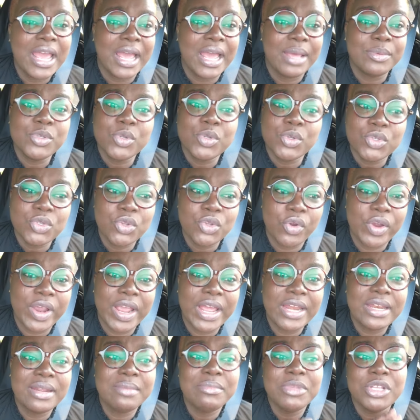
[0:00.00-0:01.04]
I'm so sorry.
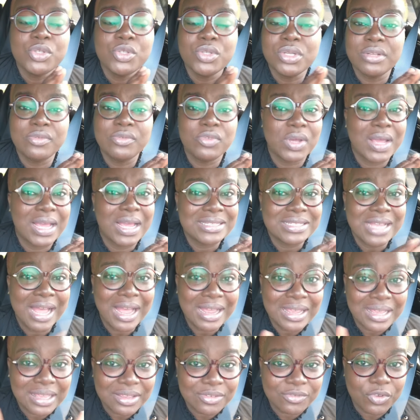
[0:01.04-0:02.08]
I didn't mean to leave you guys
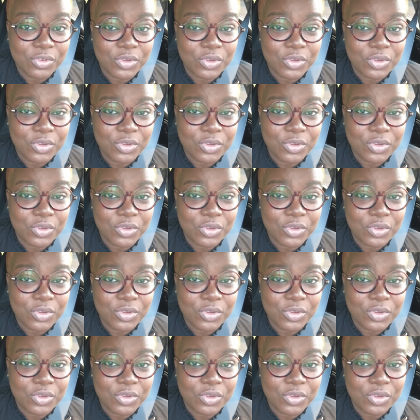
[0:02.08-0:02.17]
hanging